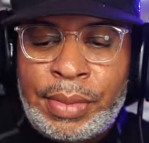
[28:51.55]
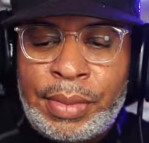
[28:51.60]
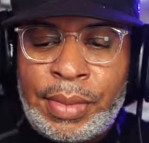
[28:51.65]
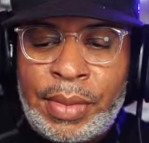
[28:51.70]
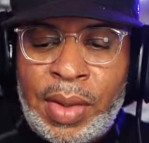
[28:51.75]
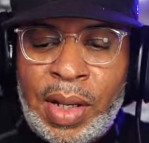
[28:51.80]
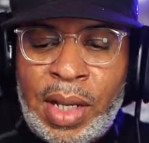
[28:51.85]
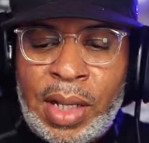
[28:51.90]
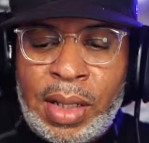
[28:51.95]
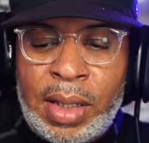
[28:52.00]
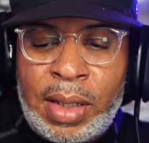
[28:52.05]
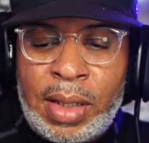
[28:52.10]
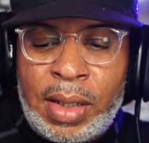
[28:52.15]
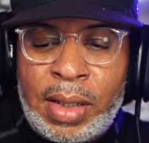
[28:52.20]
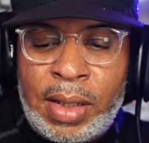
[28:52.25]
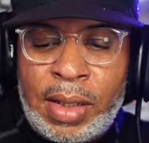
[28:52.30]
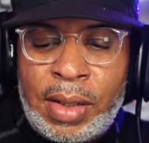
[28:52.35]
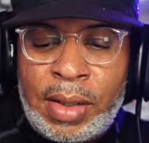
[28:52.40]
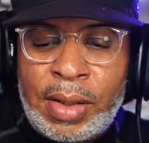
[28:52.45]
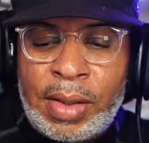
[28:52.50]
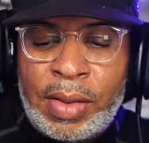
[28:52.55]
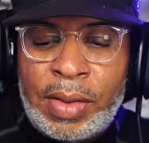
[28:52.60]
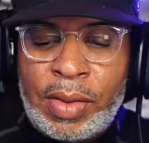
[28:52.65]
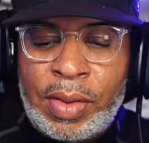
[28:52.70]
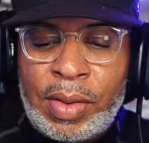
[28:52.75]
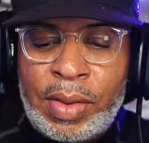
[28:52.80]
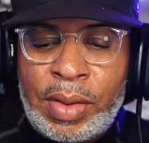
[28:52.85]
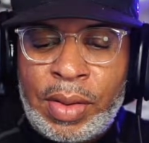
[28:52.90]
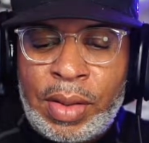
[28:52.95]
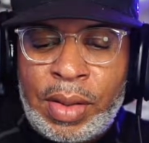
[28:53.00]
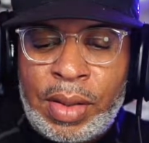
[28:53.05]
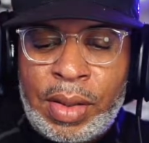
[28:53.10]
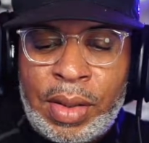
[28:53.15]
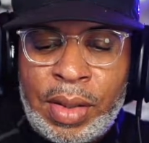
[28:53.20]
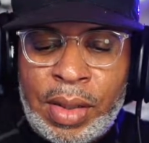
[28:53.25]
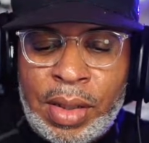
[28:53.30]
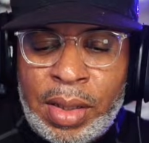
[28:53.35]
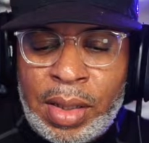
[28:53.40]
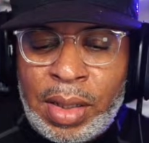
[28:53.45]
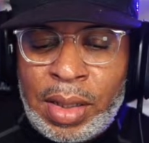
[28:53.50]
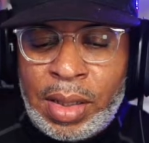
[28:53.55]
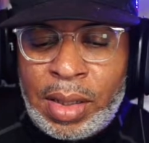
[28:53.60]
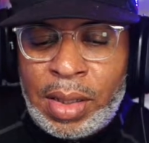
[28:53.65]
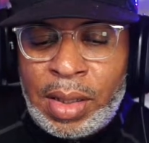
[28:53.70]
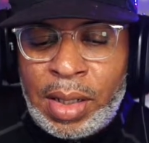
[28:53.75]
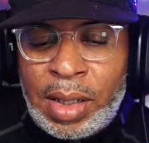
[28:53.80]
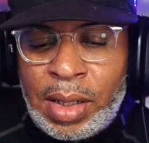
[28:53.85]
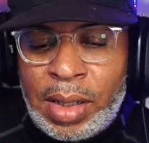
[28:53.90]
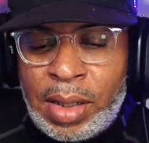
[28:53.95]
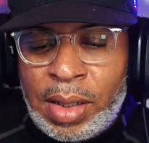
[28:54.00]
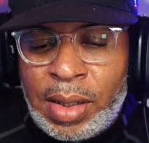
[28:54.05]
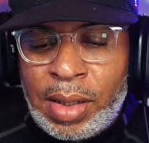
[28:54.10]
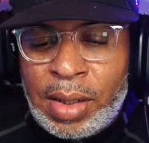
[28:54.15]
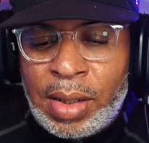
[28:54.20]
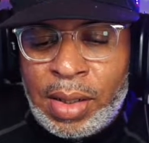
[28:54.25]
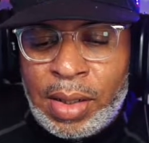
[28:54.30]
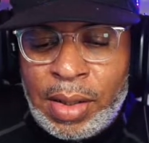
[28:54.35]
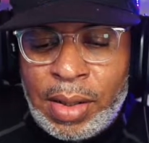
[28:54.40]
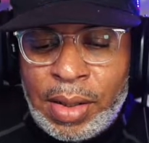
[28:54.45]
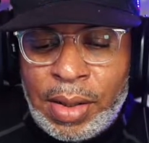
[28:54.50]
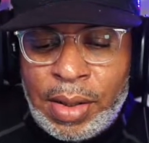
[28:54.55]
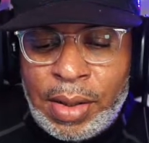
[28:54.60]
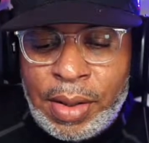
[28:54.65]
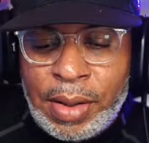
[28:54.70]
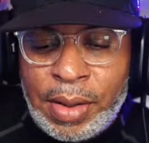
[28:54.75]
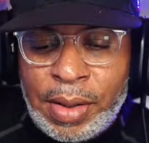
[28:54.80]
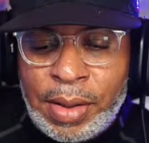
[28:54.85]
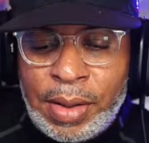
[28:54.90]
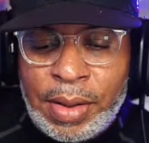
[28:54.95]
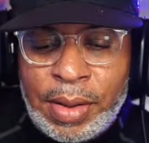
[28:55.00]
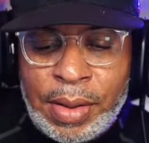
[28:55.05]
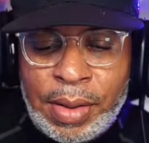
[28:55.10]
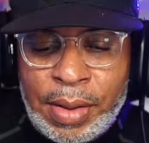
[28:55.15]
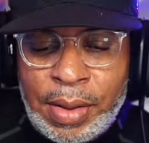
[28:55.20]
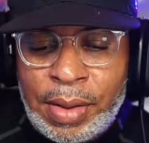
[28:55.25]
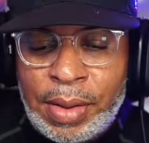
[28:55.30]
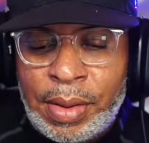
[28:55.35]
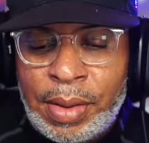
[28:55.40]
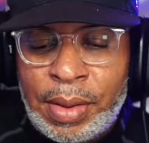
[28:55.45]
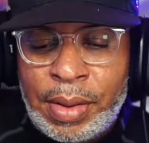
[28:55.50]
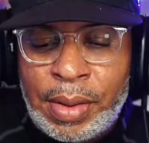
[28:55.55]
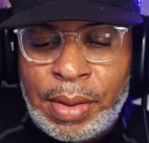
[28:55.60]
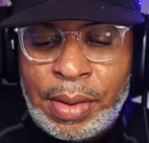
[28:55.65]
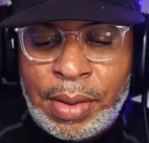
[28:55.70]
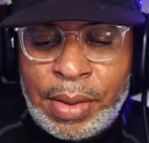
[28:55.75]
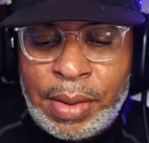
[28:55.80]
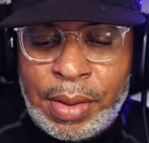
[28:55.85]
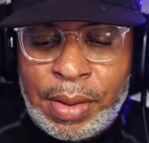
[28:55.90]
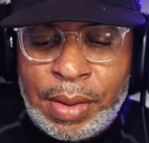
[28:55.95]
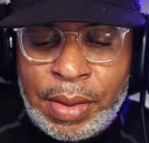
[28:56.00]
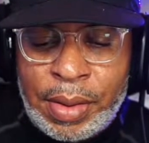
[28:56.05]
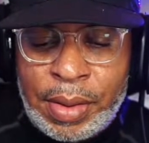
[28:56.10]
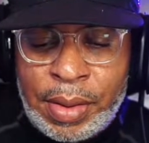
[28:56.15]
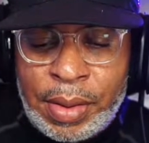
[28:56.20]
They haven't got no win, so even if they get a blowout, they still might be like,